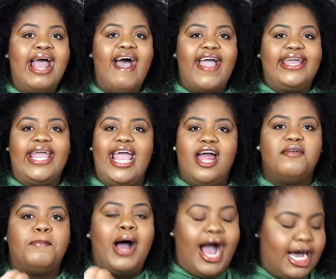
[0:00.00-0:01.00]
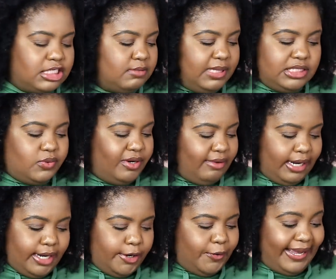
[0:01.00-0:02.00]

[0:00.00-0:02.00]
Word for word: I can't possibly do it right now.